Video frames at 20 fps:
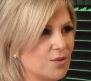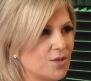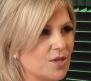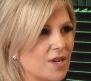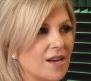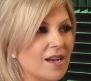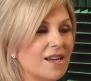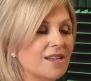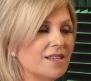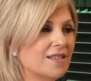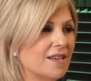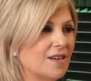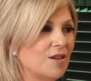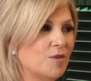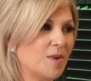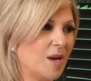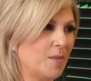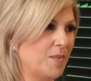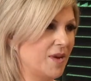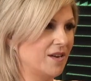And I tell
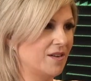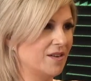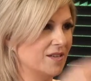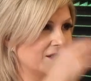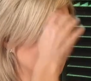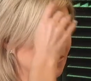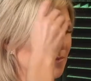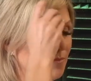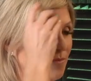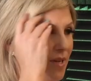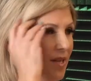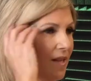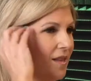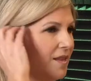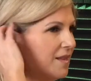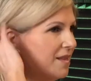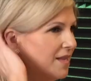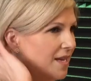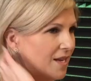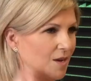my parents
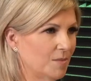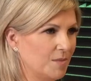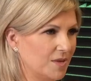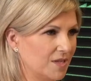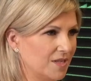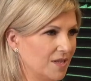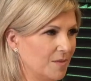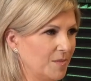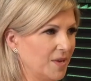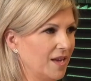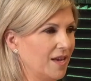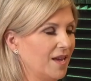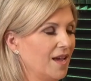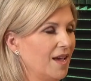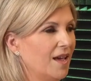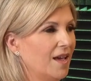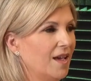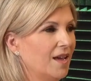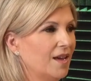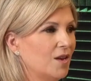when they come to see me,
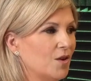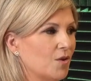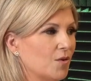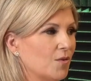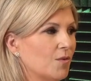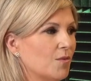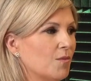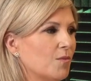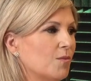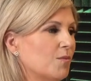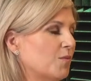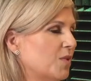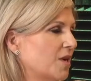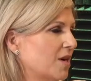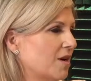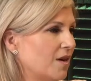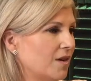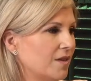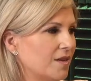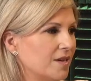
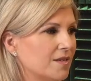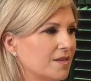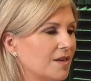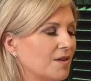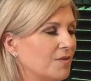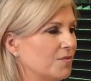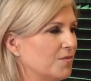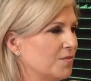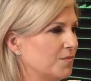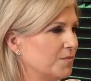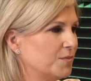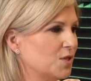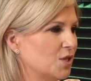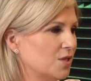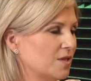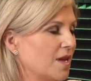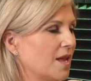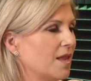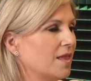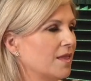regardless of
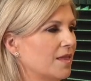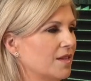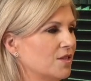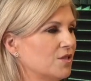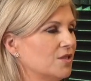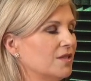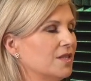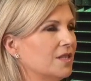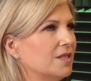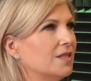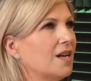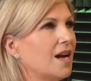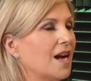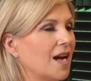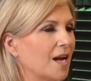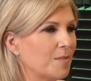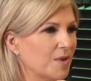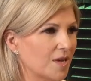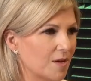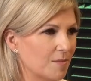there's the
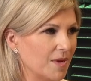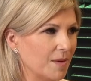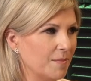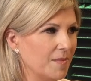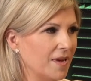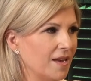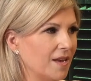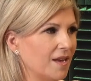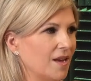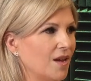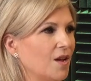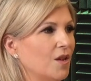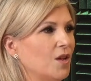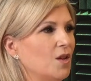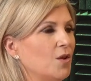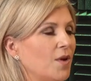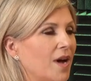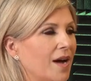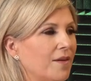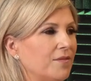time commitment,
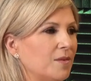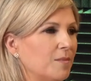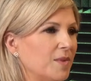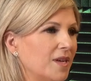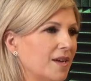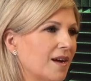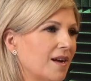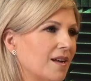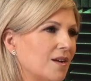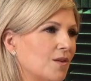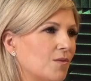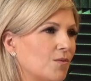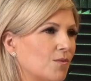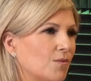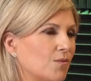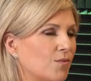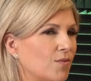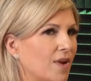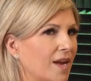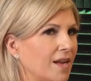you have to be kind of
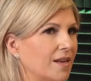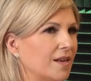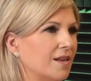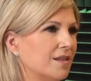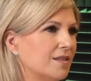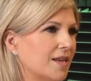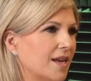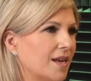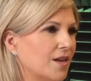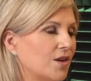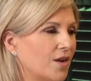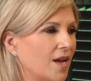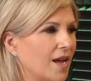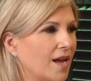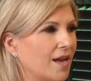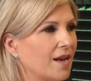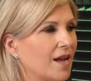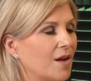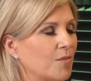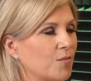ready to say in your
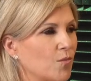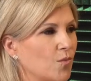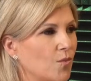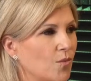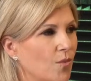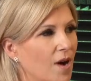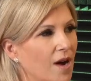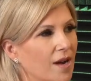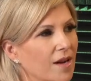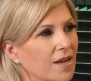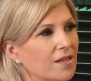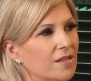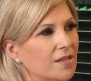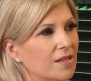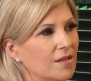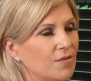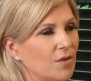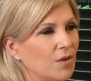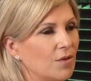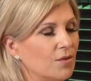head, I'm wanting to
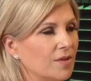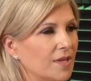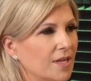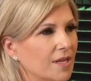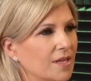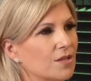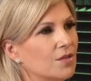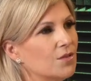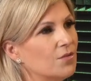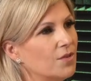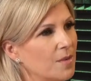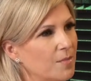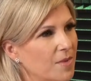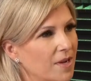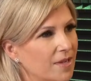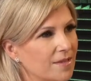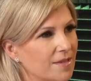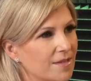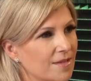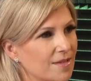devote these 3
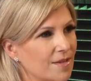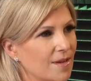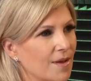months,